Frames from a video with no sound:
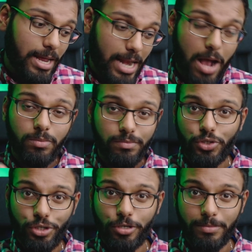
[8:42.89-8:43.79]
Now,
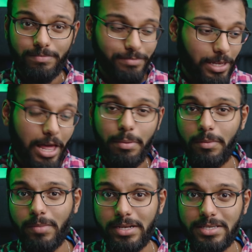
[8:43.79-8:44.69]
sure, a lot of
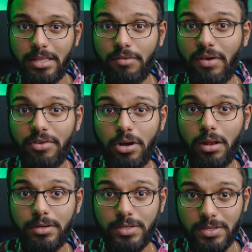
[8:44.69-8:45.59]
people might say that five hundred
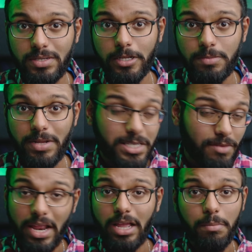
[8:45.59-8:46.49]
dollars is still
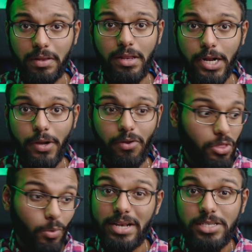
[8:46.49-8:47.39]
expensive, and I completely agree
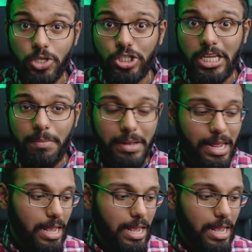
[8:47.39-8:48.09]
with you, it isn't cheap,